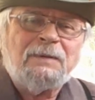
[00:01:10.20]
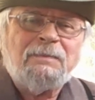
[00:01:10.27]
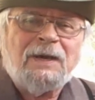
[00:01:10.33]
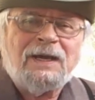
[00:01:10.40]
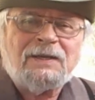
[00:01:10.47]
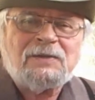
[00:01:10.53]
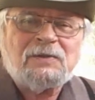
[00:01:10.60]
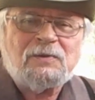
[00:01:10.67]

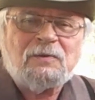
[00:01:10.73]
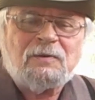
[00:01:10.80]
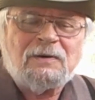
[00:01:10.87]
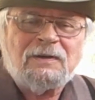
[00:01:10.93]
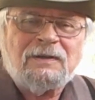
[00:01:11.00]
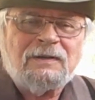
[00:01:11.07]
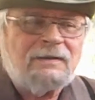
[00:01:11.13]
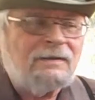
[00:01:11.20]
box
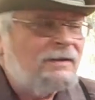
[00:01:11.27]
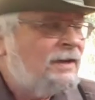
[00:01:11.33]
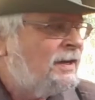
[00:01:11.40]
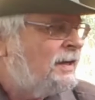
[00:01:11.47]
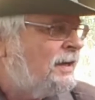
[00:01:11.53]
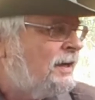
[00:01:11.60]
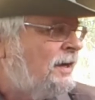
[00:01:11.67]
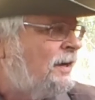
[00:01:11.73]
store and
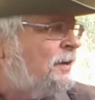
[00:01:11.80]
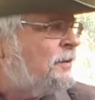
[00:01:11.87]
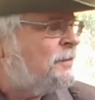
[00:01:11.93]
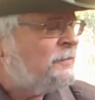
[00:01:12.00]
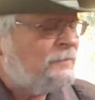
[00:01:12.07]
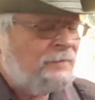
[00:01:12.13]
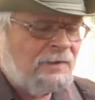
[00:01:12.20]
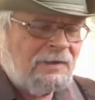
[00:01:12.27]
cut it to
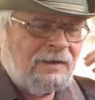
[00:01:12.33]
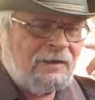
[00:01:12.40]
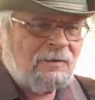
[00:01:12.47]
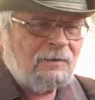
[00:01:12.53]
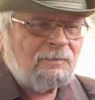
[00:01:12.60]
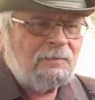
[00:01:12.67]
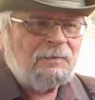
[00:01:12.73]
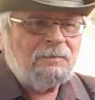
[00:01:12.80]
fit here
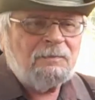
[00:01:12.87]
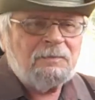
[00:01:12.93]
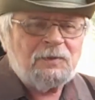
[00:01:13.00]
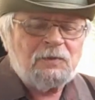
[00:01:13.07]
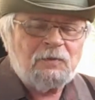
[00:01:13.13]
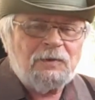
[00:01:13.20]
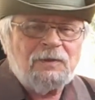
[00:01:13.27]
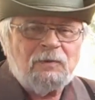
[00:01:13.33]

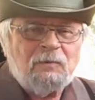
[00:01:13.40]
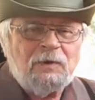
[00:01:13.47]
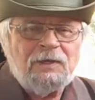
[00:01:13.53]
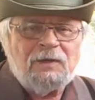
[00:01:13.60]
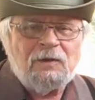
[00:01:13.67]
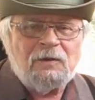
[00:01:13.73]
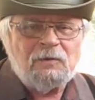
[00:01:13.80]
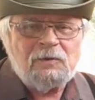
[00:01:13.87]
between the
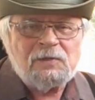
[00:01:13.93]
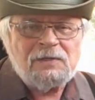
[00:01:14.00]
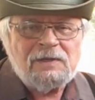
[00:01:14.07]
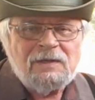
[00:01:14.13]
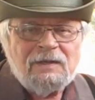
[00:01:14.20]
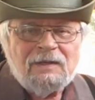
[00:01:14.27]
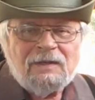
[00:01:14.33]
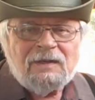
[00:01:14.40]
windows.
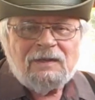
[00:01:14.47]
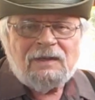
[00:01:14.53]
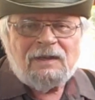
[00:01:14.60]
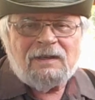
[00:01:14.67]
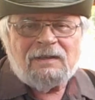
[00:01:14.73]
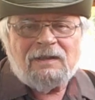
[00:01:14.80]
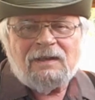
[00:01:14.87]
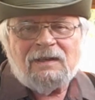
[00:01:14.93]

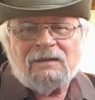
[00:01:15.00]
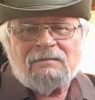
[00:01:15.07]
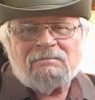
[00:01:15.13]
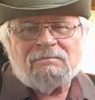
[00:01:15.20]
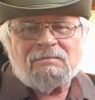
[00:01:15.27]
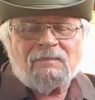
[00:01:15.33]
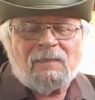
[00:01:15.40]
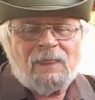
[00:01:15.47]
And
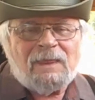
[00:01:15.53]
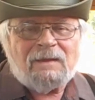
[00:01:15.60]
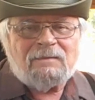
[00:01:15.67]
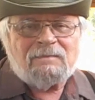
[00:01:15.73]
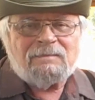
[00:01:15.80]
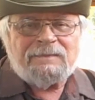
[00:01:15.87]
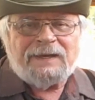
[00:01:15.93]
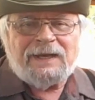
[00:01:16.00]
then
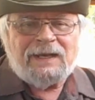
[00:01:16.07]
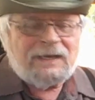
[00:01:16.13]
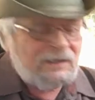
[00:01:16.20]
I